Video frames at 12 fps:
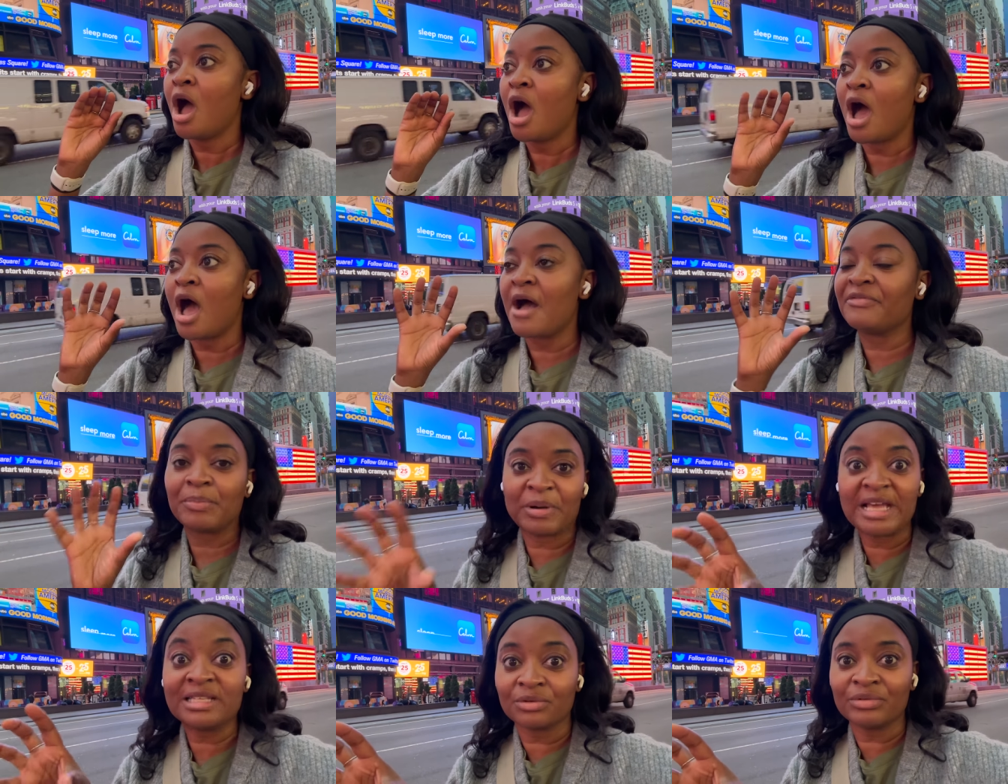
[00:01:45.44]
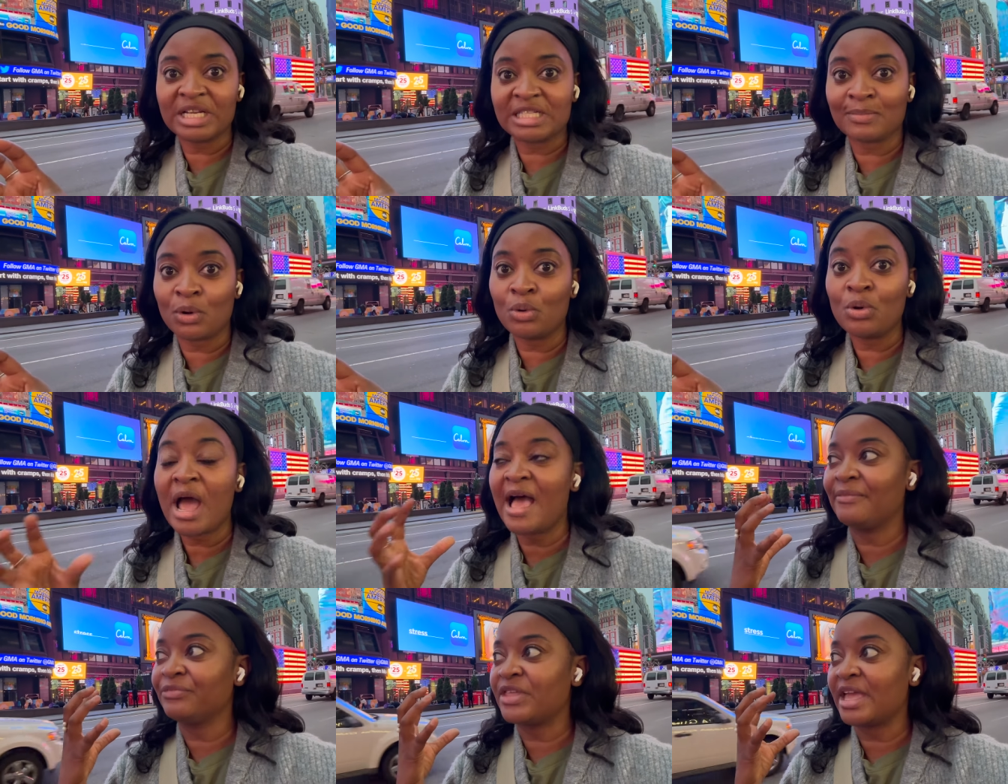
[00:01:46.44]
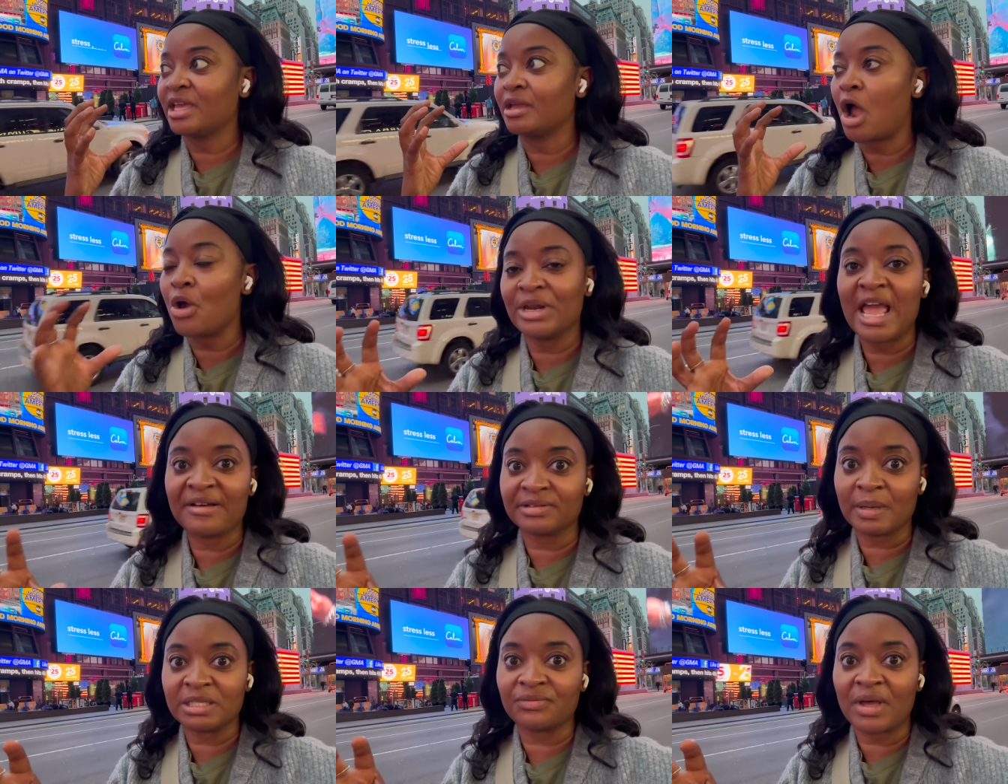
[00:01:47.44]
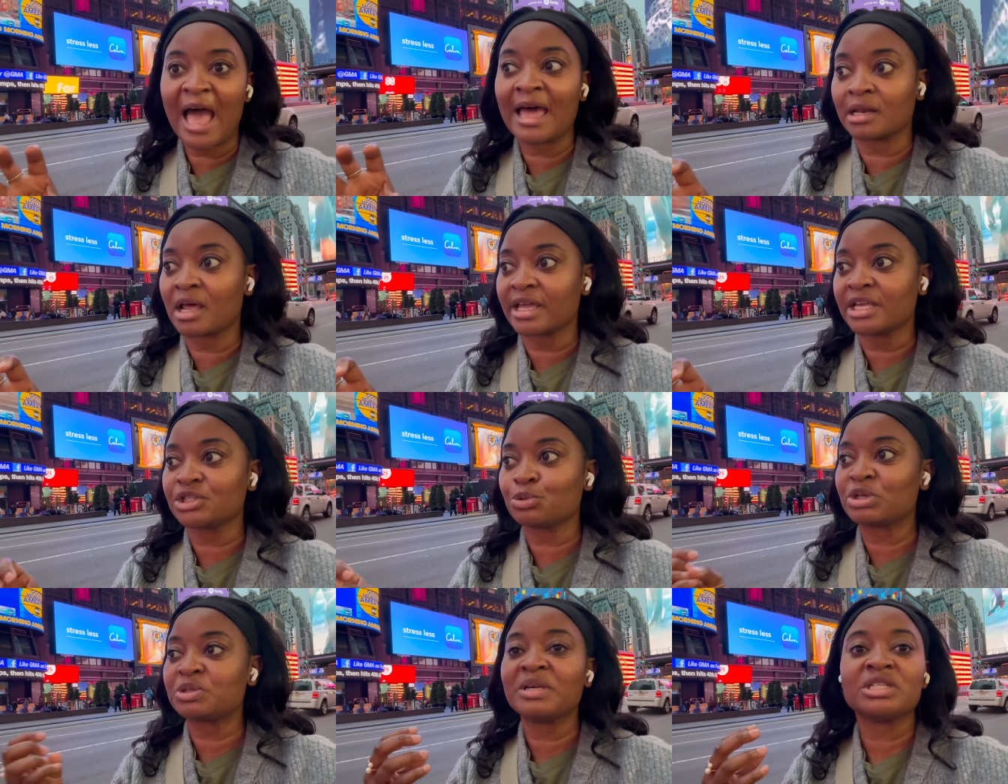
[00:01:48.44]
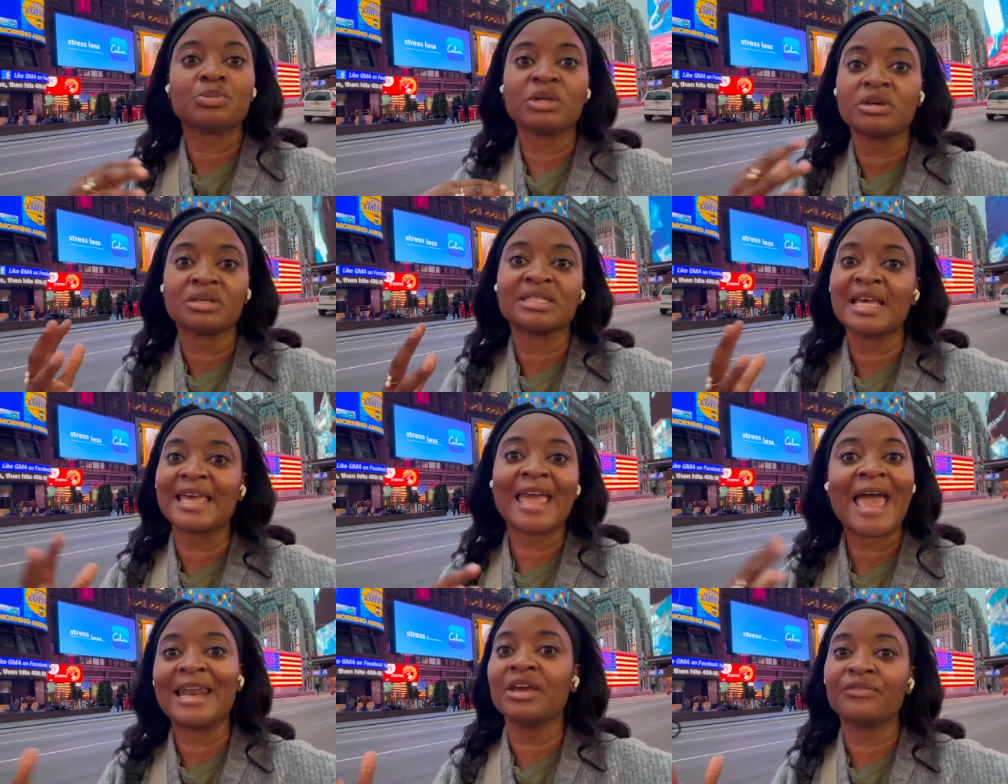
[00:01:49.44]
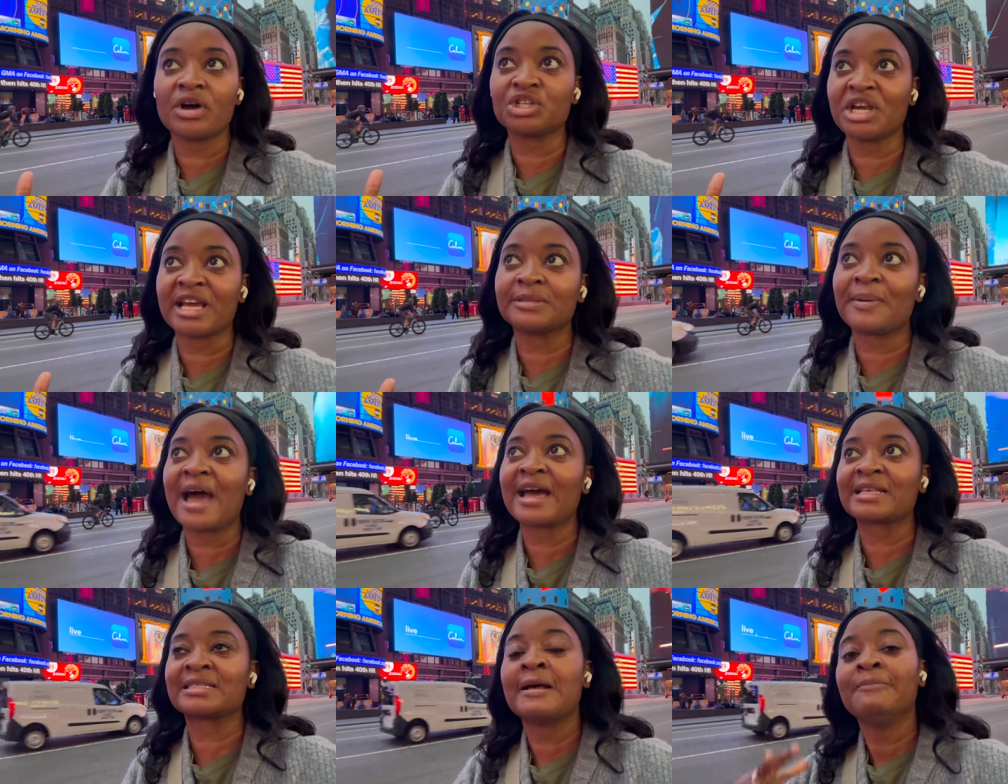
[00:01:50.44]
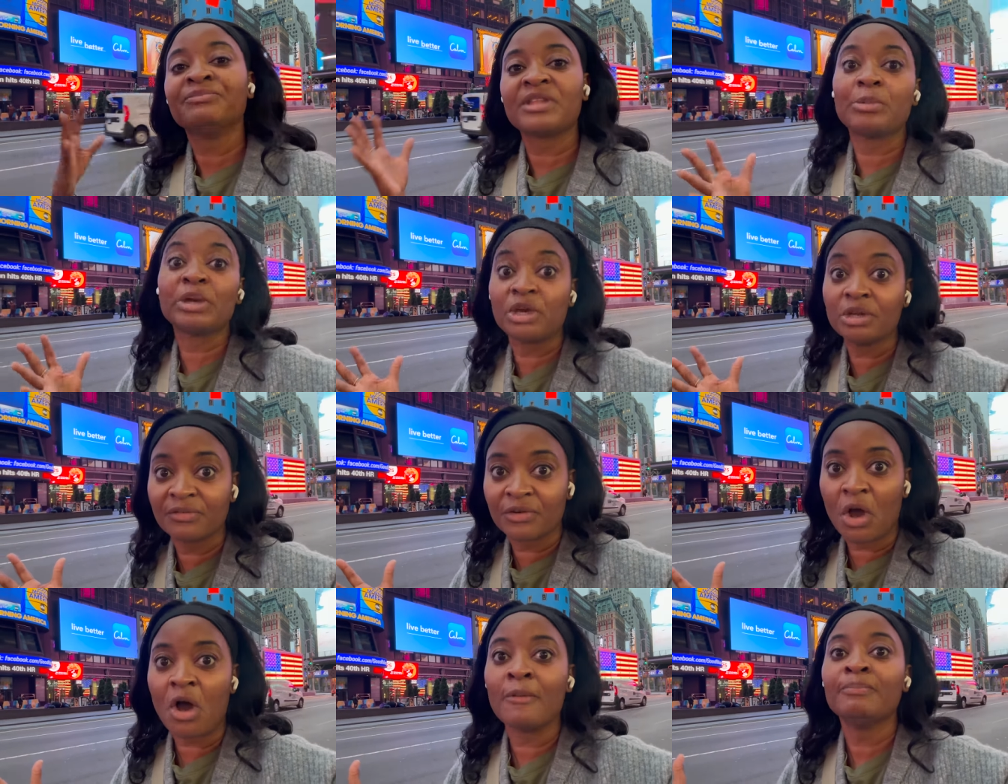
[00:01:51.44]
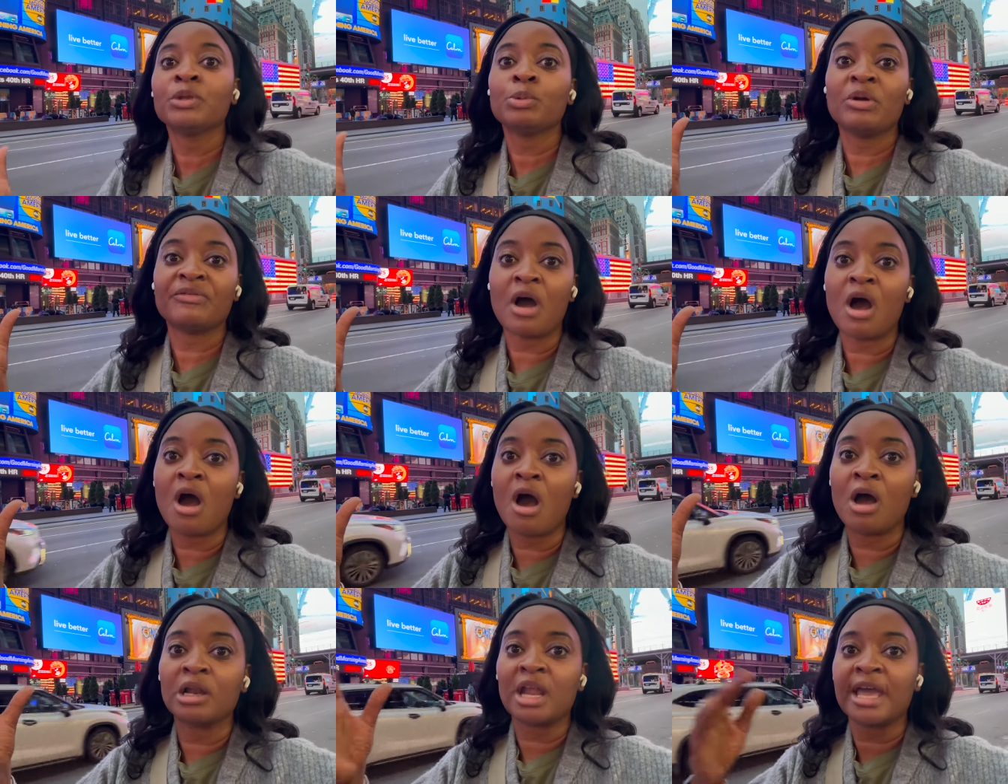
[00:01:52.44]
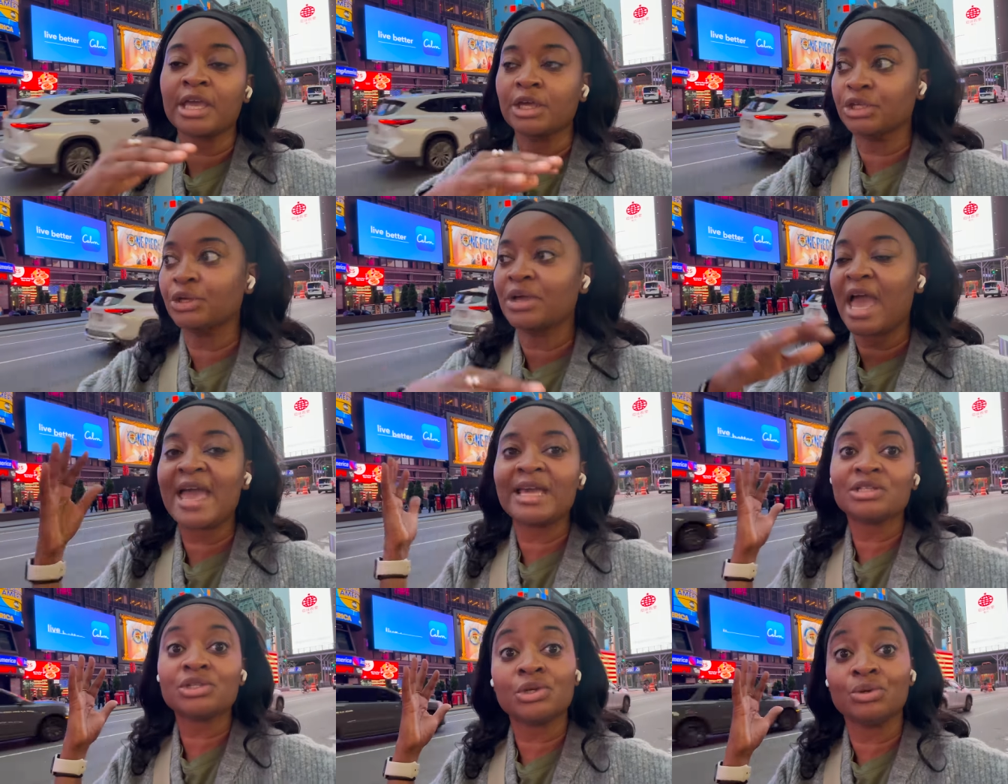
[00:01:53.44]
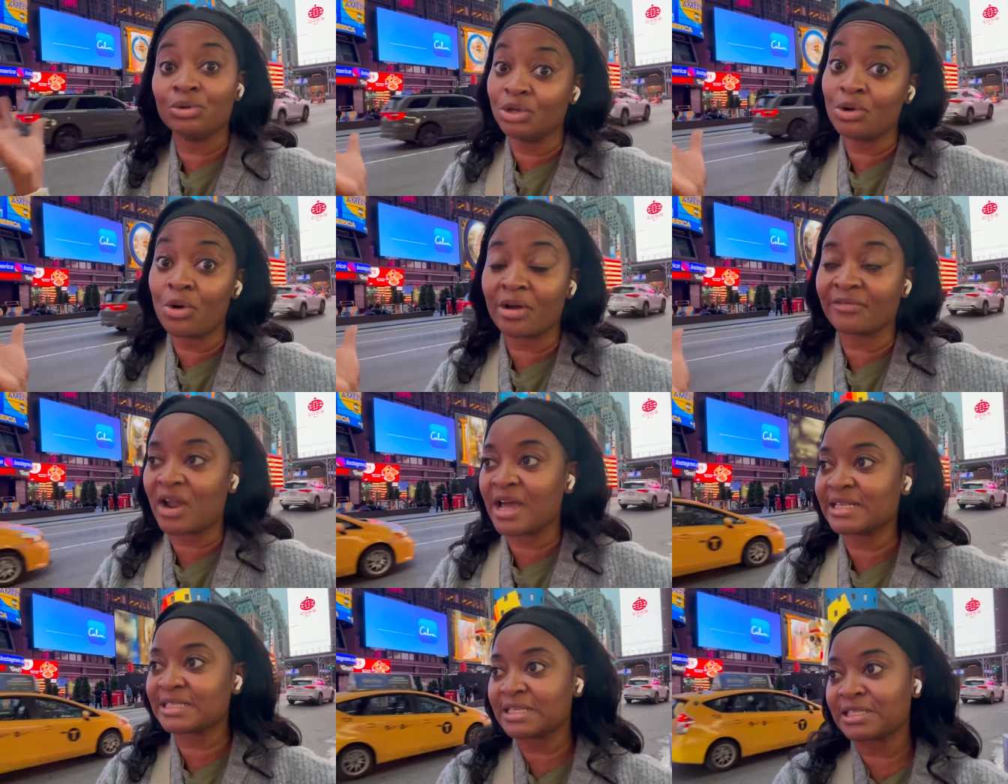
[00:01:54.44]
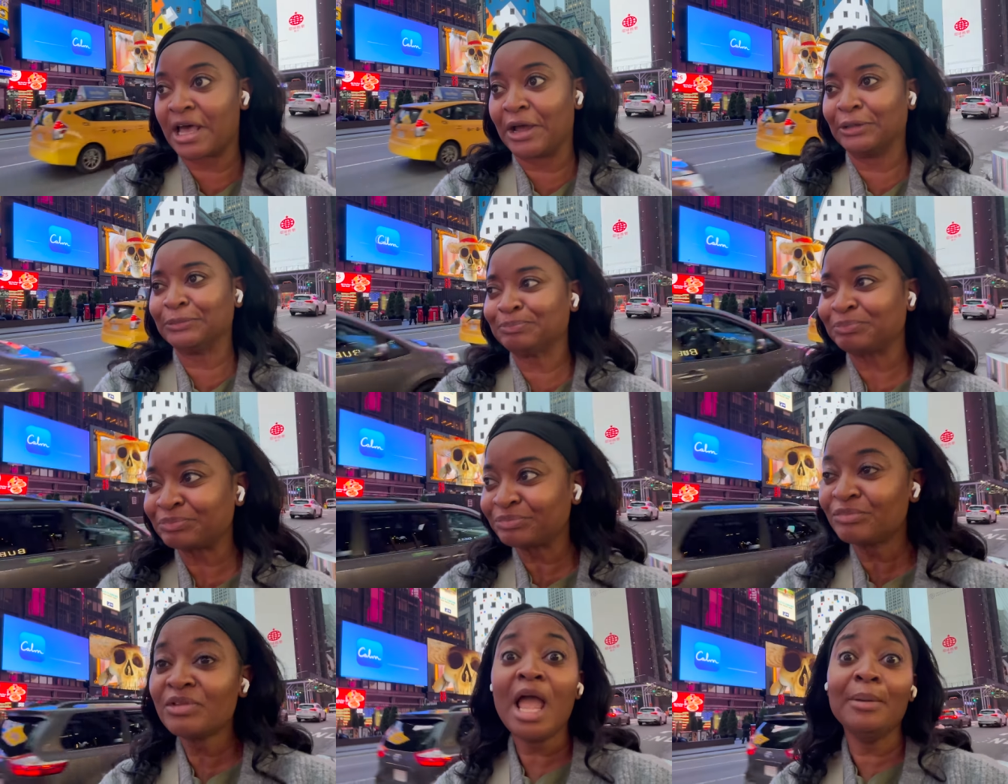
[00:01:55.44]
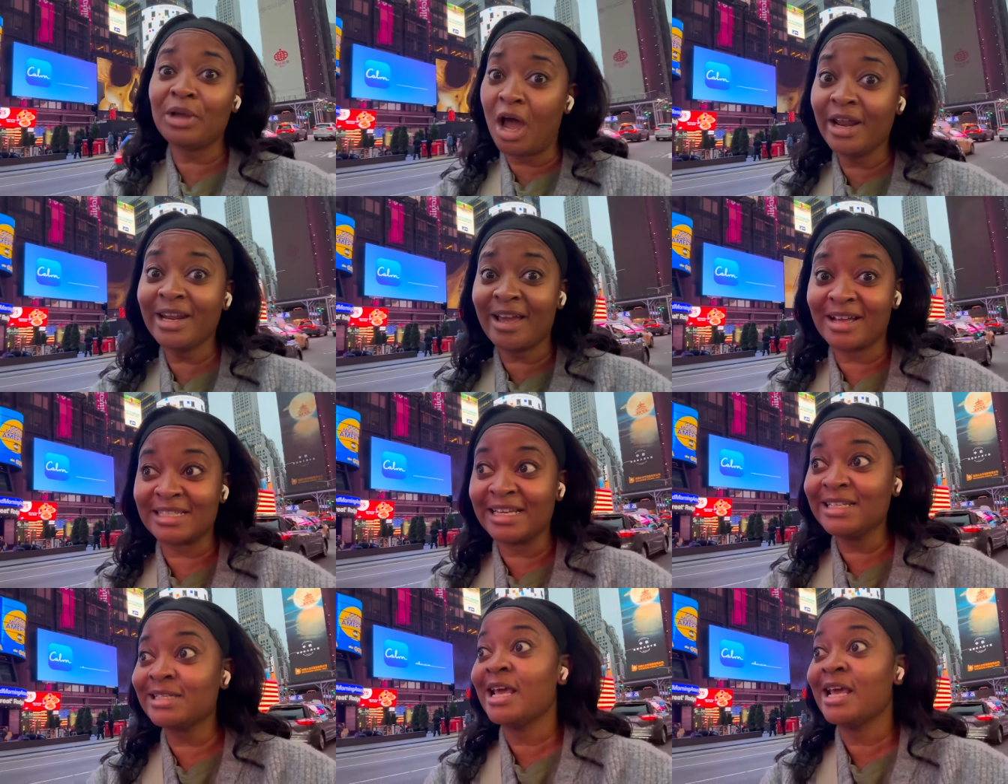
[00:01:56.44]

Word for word: uh, the planes are really small and they only have space for hand luggage, which means we couldn't take any of our checked bags that we could have got with our like UK to New York flights. So I'm kind of gutted,